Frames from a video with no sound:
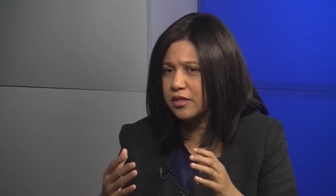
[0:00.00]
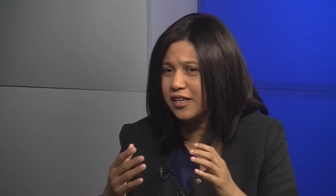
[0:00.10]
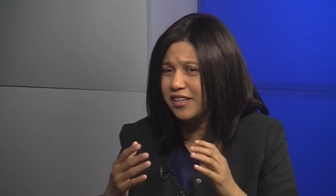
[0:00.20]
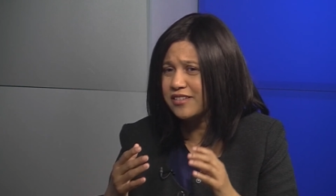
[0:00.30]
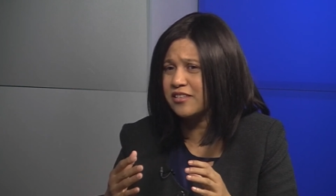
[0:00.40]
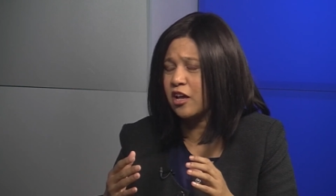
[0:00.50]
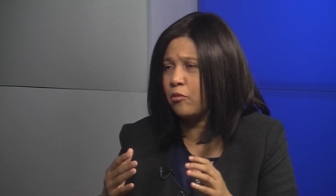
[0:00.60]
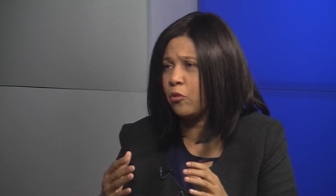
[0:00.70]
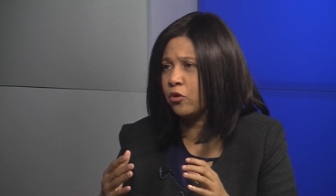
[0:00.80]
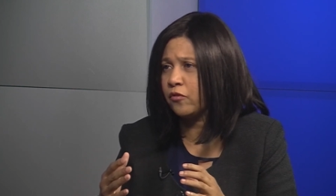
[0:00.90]
it is the
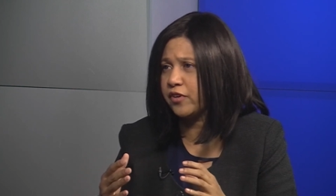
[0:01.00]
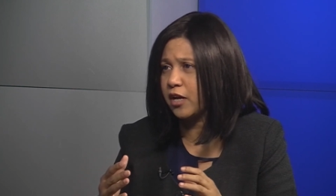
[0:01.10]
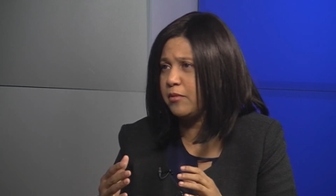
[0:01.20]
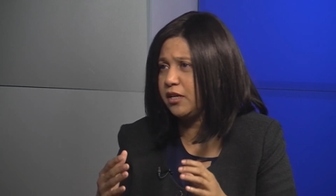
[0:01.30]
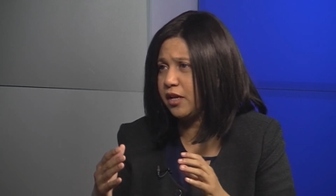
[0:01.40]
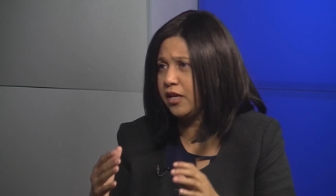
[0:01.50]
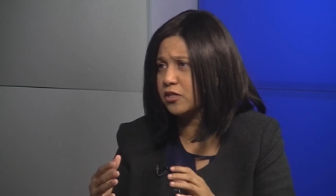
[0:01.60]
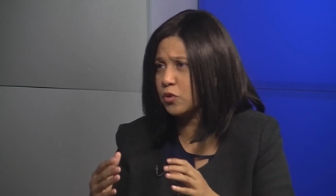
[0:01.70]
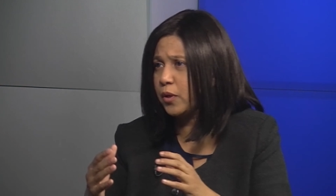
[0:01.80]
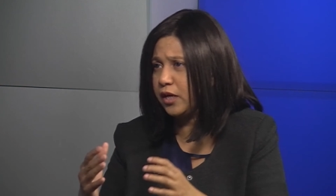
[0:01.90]
amount of time it
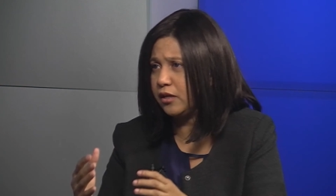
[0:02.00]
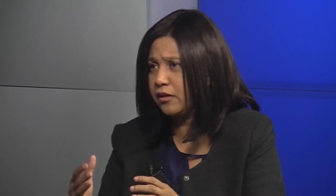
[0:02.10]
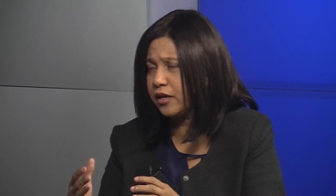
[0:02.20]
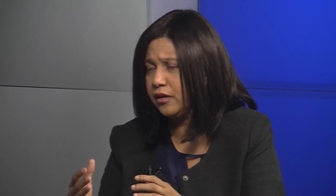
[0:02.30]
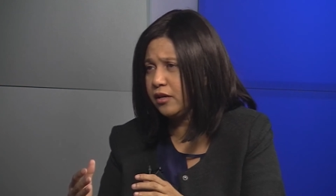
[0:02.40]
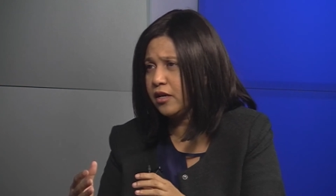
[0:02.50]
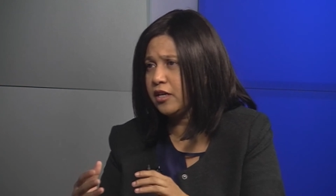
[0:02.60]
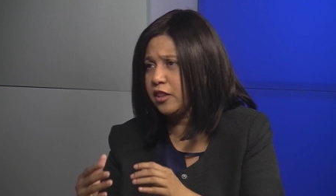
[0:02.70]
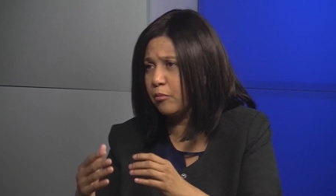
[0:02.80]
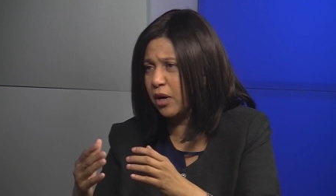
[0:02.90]
takes to integrate
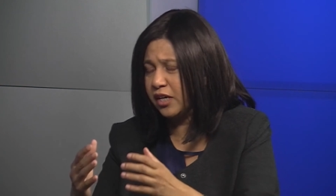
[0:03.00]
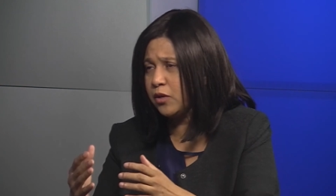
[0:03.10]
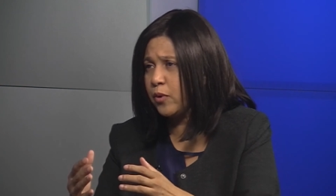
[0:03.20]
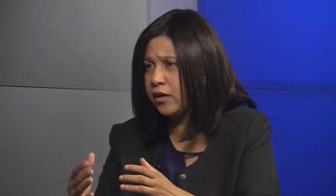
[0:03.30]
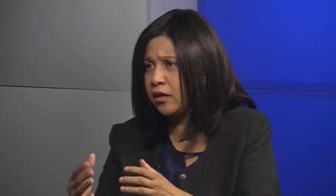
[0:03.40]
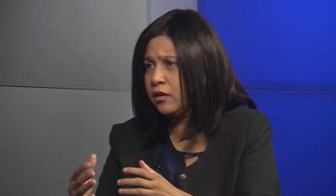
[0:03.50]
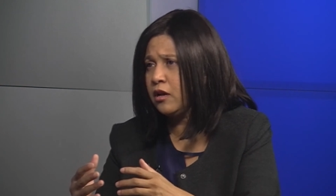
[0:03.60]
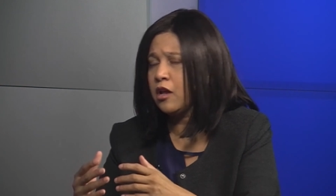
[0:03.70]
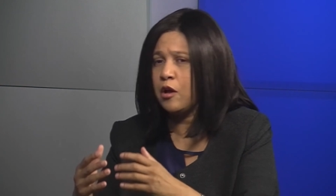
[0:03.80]
the multi-vendor,